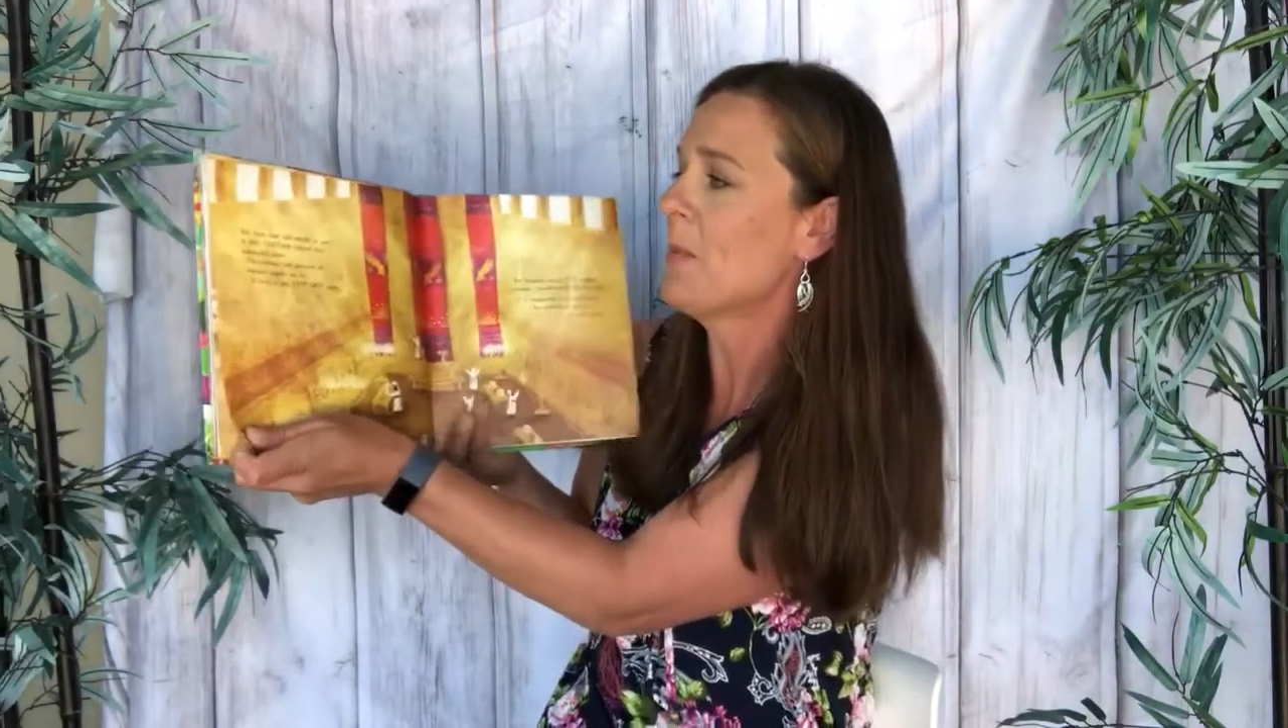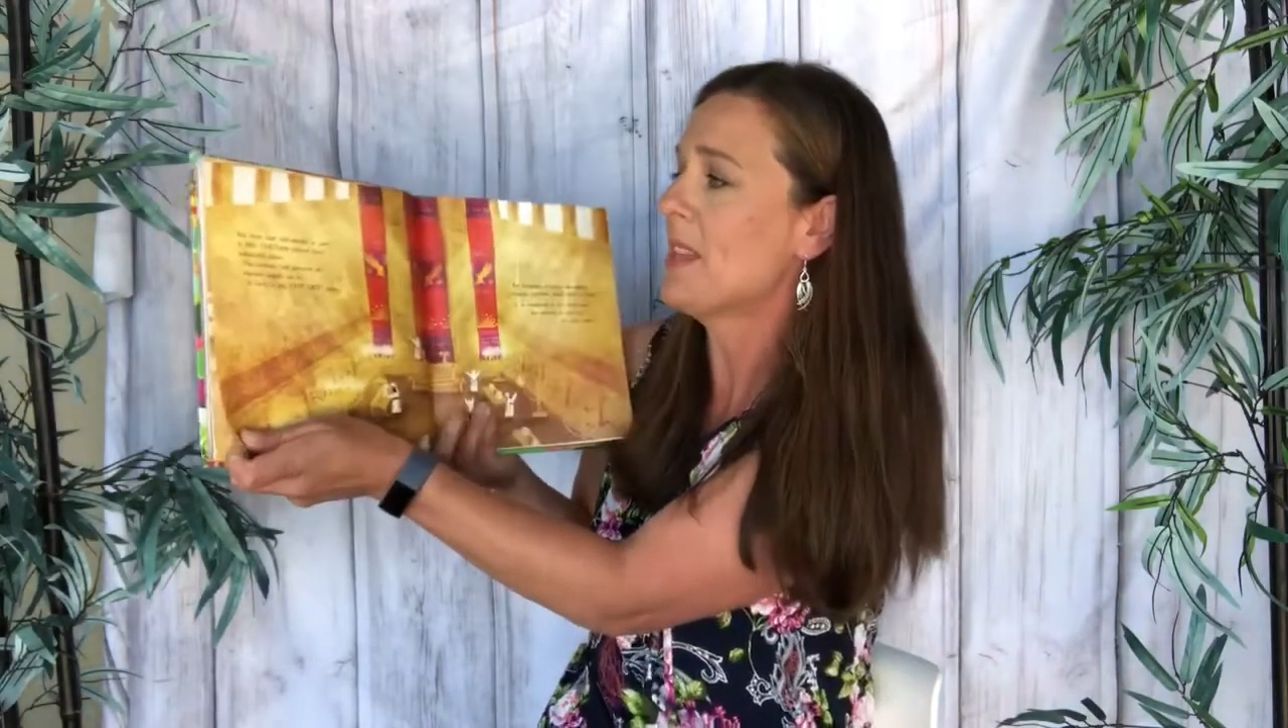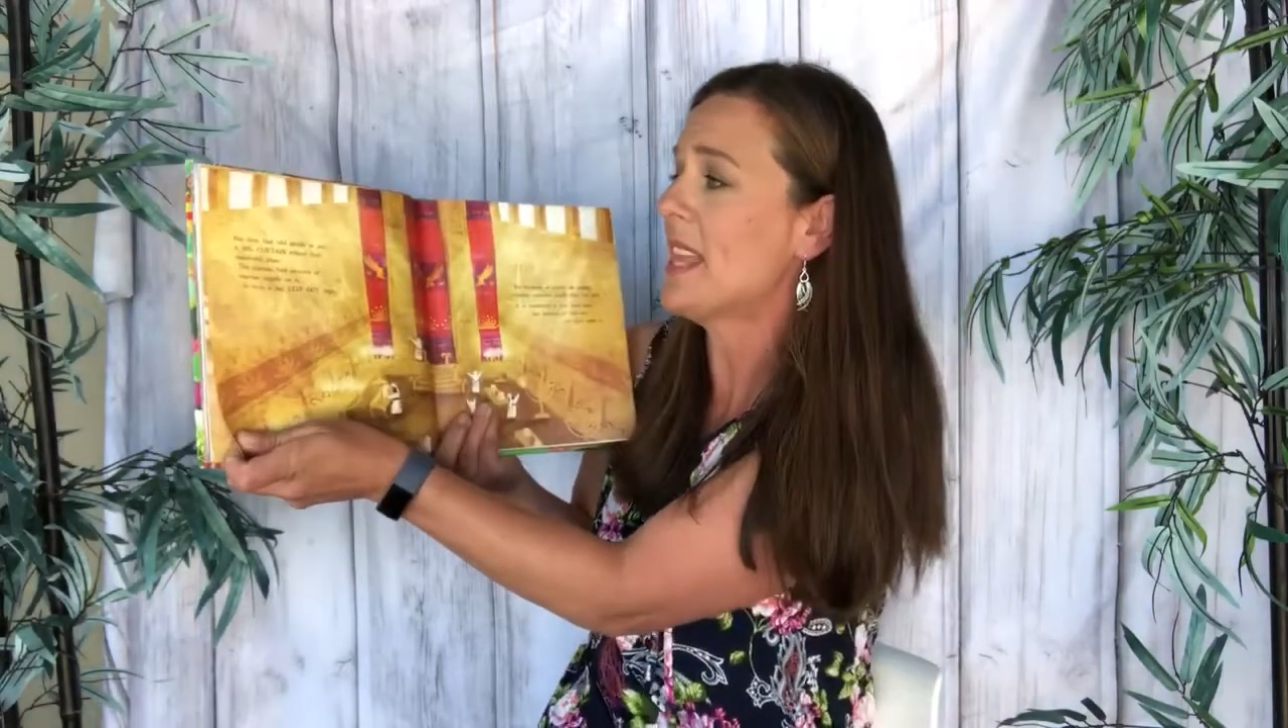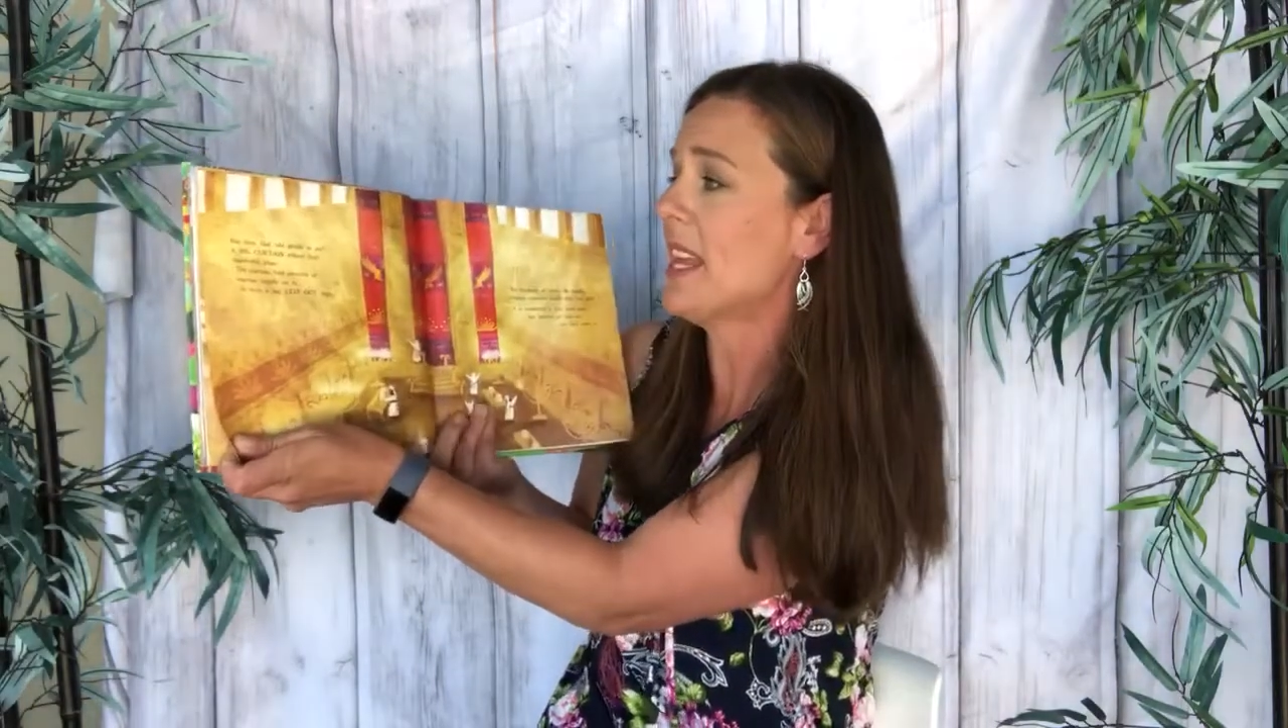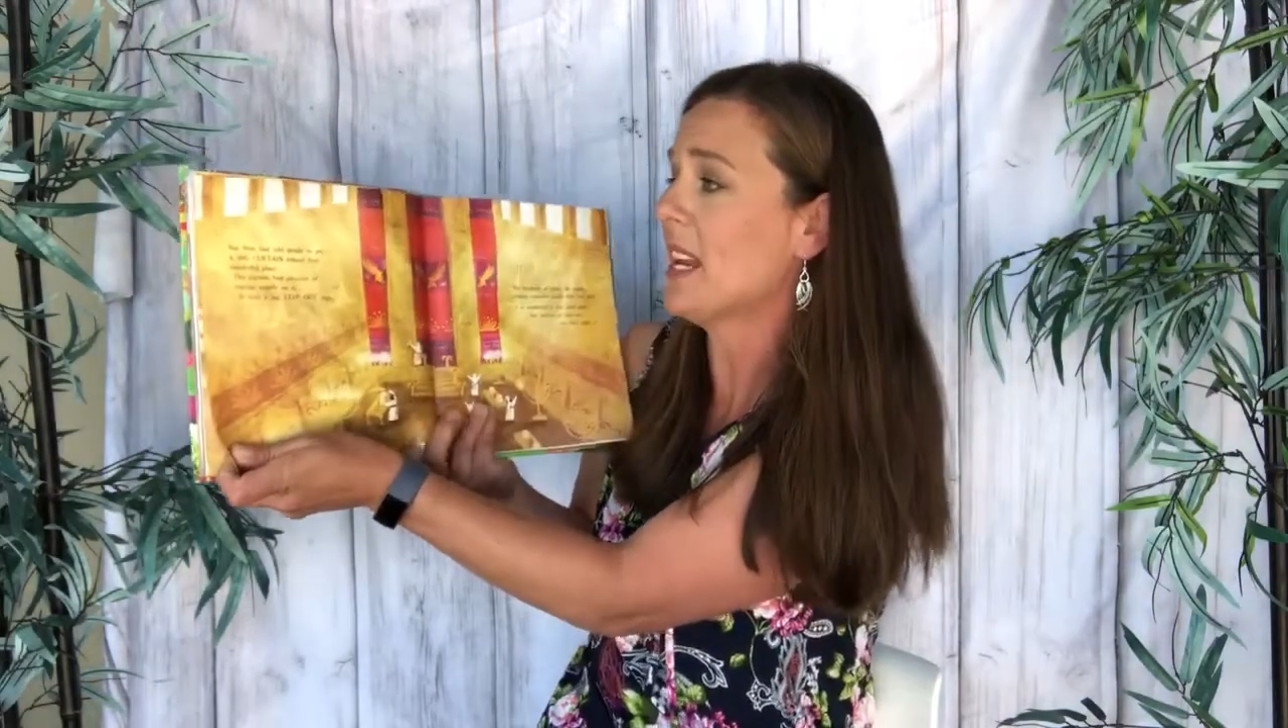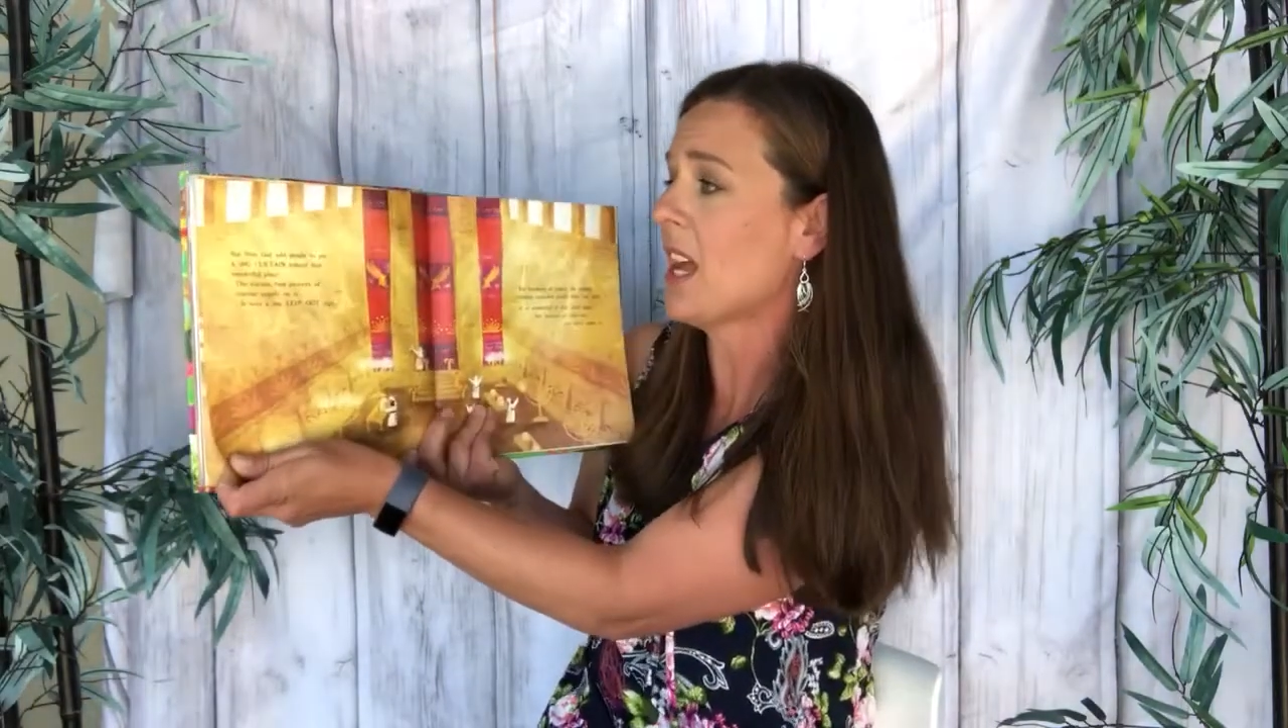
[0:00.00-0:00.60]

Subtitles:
But then